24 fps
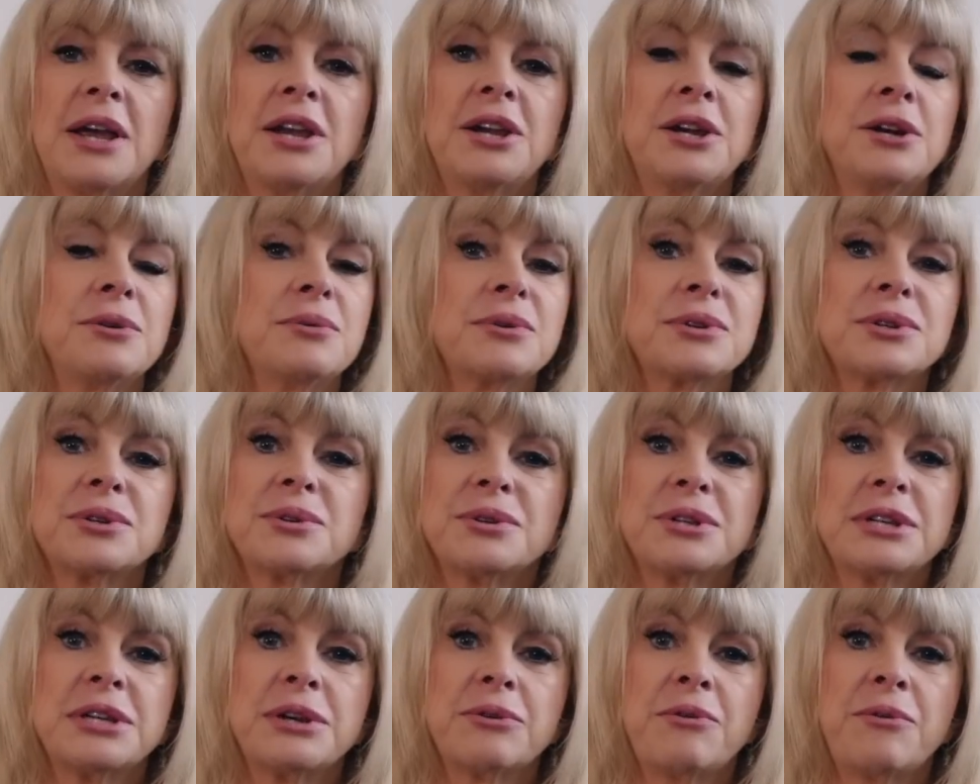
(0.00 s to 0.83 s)
You know what's
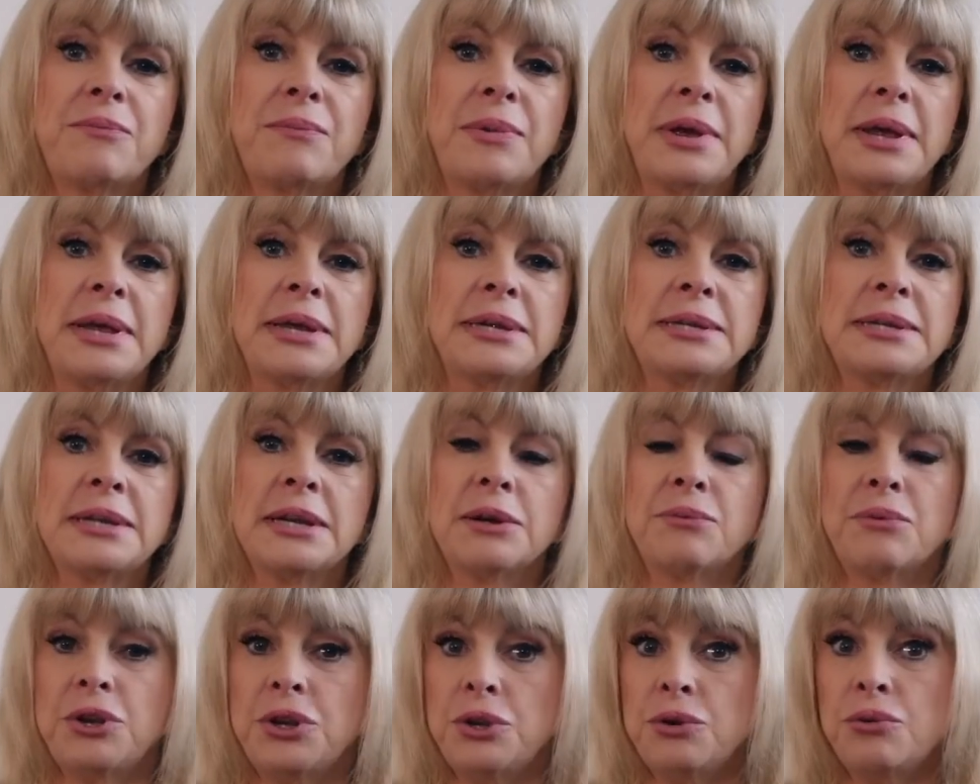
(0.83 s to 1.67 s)
also
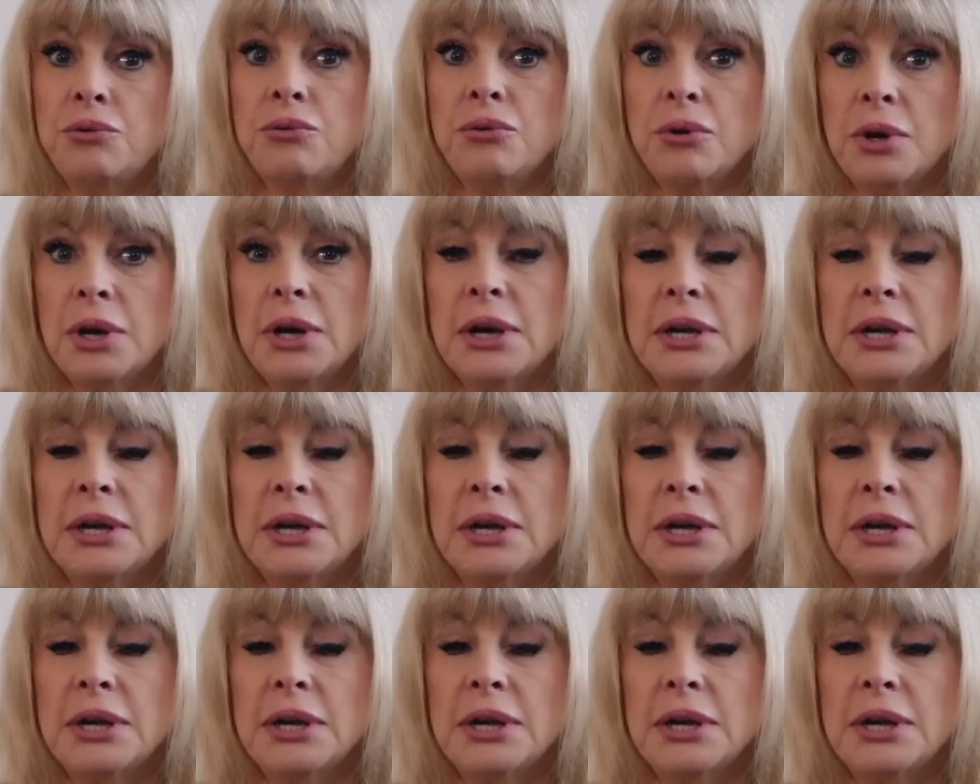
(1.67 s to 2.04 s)
amazing? When you